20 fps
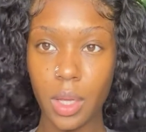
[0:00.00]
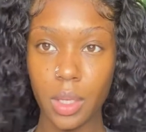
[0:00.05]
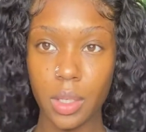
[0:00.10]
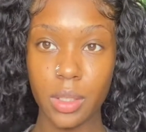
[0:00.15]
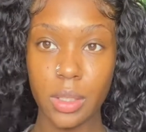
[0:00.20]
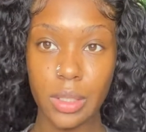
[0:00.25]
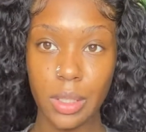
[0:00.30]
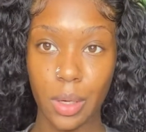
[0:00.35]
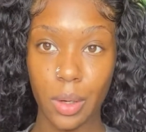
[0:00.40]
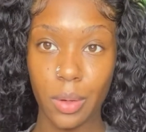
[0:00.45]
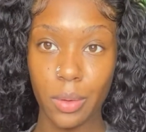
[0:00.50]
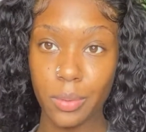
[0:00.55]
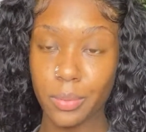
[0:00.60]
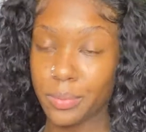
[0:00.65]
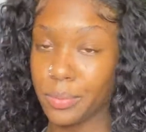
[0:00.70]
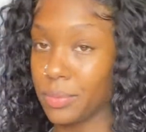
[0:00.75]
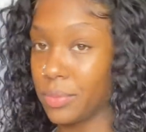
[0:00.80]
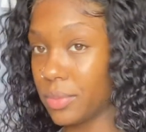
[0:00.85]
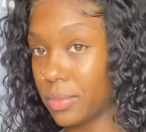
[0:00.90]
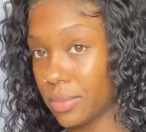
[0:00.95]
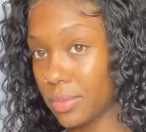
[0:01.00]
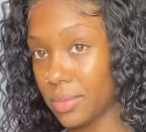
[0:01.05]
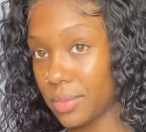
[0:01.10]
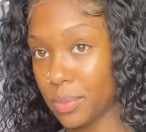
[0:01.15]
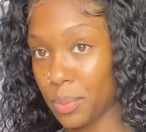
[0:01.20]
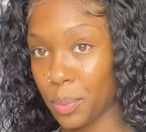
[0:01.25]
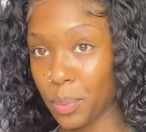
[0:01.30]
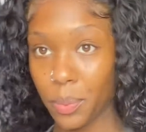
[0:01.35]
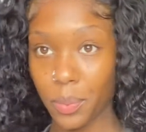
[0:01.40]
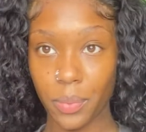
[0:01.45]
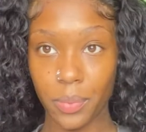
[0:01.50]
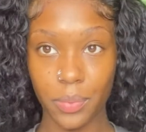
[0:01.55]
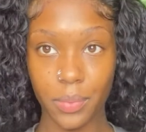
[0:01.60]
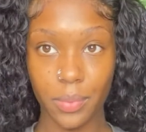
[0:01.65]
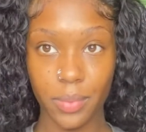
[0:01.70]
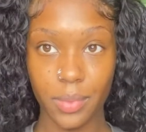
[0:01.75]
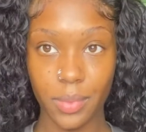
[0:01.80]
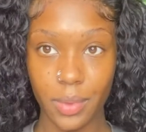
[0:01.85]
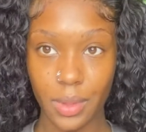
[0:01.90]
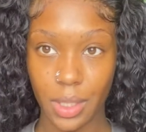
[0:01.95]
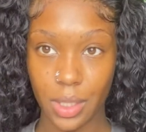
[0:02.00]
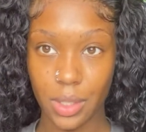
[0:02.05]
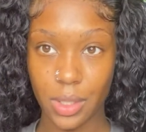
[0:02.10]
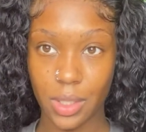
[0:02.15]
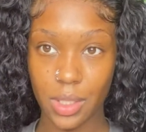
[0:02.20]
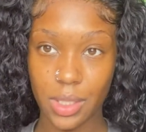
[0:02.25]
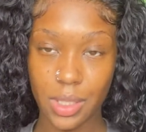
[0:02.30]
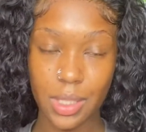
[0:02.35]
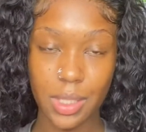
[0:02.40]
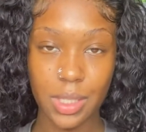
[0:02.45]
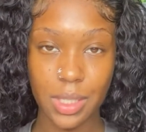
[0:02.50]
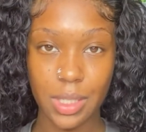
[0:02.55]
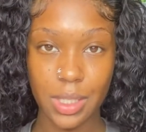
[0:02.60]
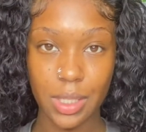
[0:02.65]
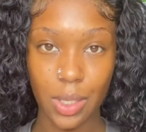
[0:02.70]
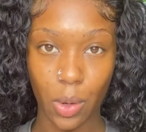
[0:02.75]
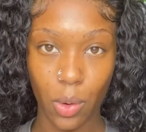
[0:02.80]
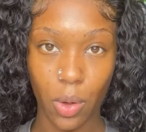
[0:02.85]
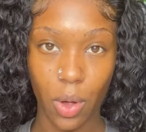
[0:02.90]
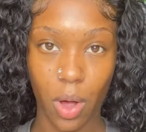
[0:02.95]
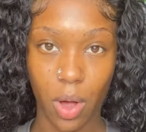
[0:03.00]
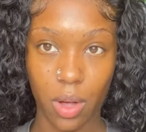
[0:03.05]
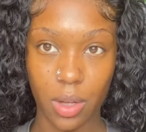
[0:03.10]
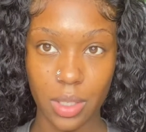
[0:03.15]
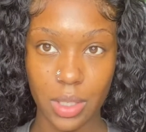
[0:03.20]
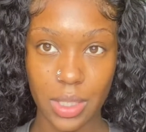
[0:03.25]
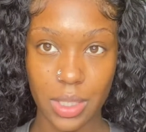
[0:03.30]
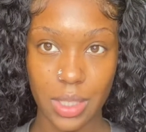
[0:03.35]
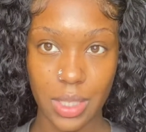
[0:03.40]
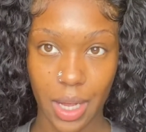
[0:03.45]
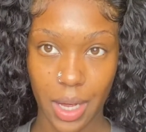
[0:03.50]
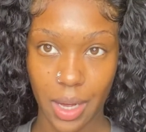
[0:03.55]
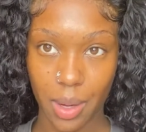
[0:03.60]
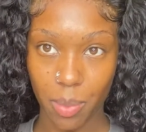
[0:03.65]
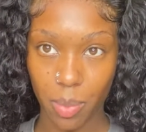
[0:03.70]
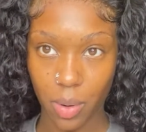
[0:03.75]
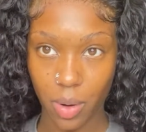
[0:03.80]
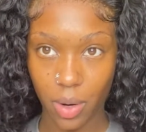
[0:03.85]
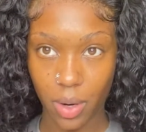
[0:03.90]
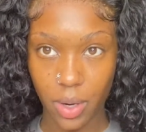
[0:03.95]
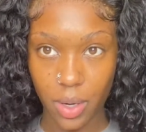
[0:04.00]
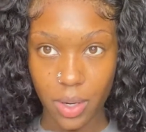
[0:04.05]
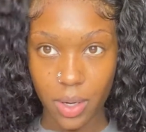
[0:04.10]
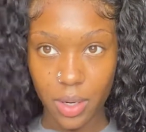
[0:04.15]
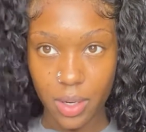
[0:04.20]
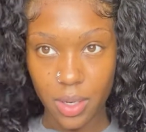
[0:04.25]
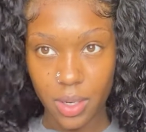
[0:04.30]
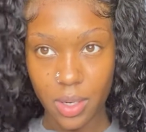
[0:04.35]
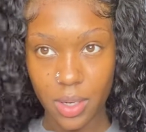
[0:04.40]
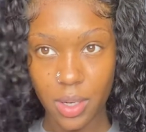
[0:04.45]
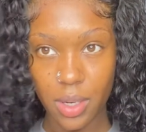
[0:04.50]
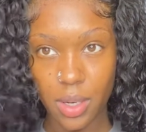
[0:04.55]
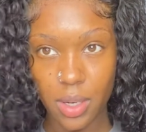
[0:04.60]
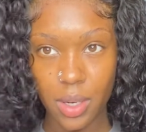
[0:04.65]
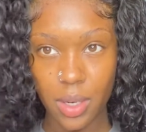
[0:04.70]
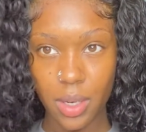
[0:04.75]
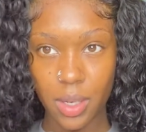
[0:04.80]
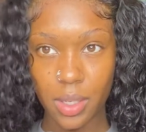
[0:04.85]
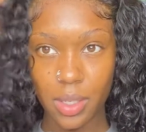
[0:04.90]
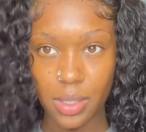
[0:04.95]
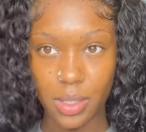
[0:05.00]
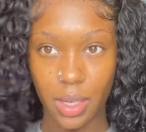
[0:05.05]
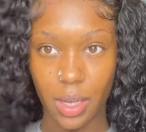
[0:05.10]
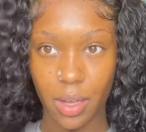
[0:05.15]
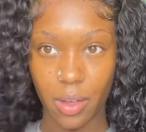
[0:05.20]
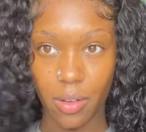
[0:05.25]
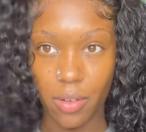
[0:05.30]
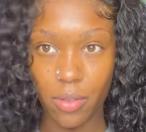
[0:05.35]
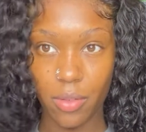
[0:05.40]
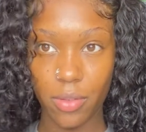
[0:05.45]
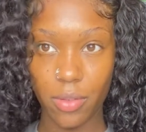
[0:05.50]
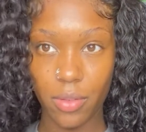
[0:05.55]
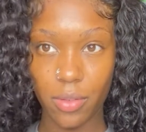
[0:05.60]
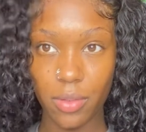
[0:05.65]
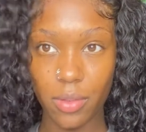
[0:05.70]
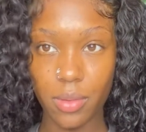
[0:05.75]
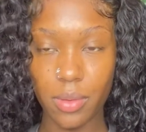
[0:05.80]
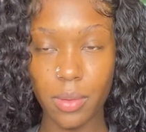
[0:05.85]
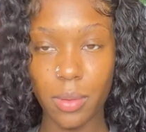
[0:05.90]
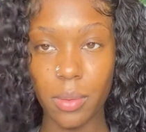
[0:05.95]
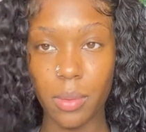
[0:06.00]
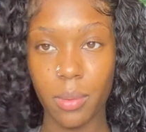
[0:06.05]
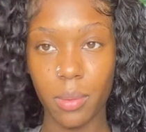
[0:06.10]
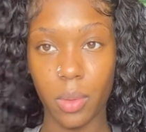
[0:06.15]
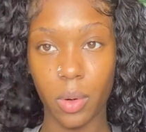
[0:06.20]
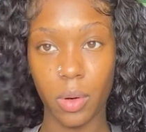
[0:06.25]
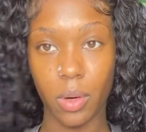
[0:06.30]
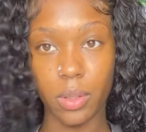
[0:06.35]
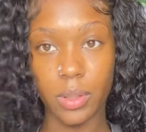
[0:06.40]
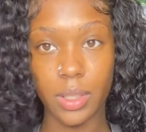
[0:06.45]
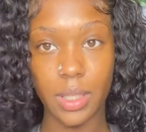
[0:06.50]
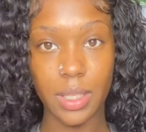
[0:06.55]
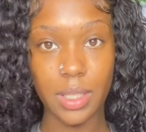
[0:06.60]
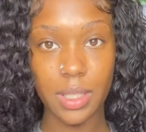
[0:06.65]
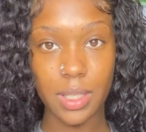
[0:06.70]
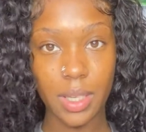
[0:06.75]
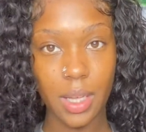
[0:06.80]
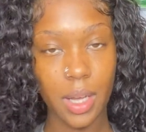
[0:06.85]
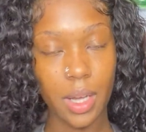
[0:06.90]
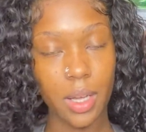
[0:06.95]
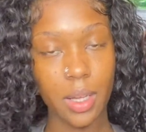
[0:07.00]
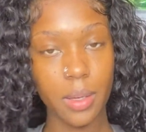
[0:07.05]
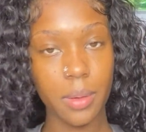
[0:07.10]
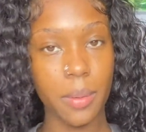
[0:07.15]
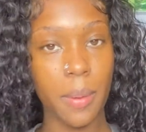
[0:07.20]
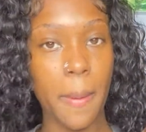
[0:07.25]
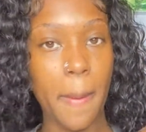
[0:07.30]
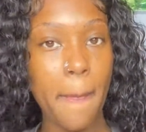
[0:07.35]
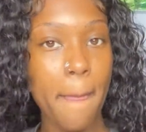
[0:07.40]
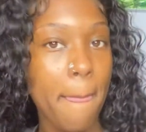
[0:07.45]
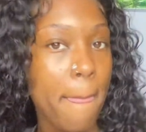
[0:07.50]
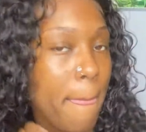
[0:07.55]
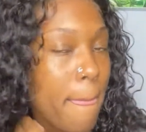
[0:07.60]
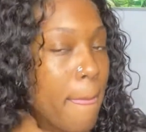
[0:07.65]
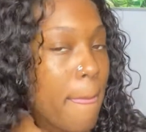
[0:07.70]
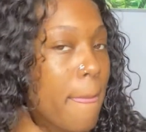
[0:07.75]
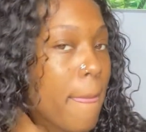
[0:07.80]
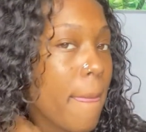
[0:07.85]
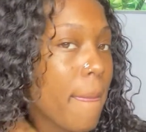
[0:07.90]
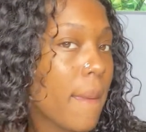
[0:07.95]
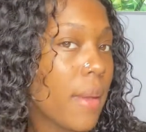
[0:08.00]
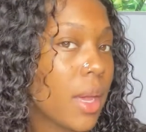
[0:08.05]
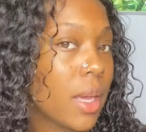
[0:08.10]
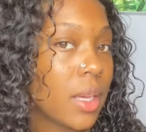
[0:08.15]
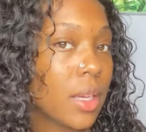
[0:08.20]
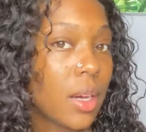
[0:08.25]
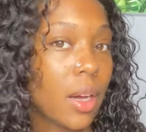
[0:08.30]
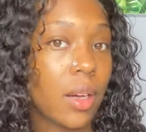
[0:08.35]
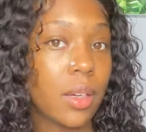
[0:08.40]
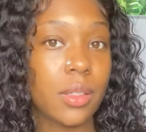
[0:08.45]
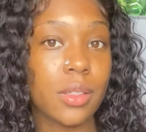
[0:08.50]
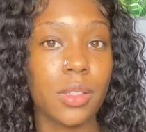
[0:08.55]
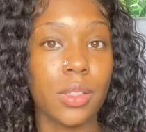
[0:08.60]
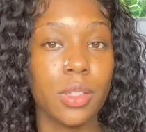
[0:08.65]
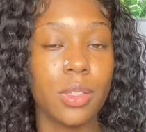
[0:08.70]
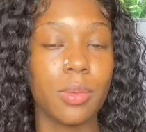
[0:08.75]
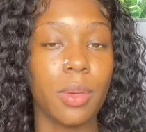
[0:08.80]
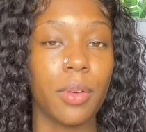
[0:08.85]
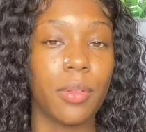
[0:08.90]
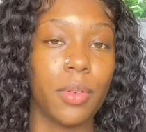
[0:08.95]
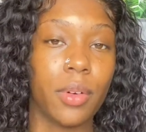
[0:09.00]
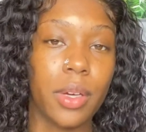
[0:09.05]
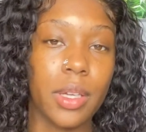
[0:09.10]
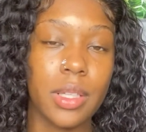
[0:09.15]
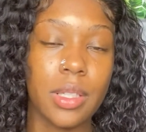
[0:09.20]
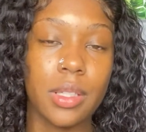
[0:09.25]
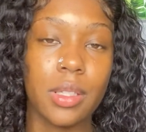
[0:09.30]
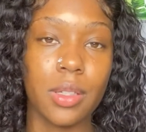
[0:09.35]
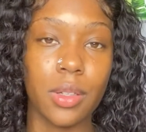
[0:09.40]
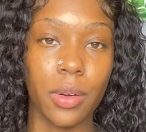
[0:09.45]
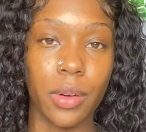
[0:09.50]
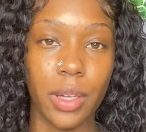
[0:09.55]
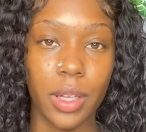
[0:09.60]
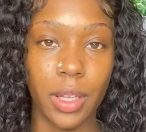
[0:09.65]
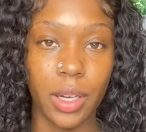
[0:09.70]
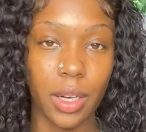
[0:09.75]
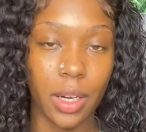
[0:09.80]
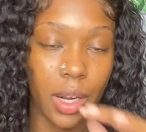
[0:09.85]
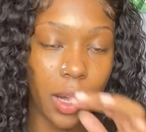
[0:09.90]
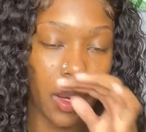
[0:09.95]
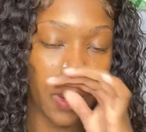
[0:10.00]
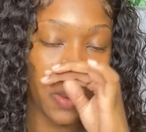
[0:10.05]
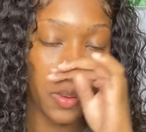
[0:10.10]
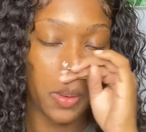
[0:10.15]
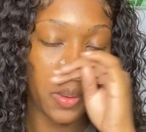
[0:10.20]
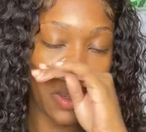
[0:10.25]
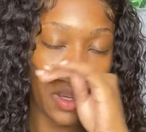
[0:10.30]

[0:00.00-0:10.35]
So this is so-called side part. So I have more on this side. And y'all, excuse my voice, it's going in and out.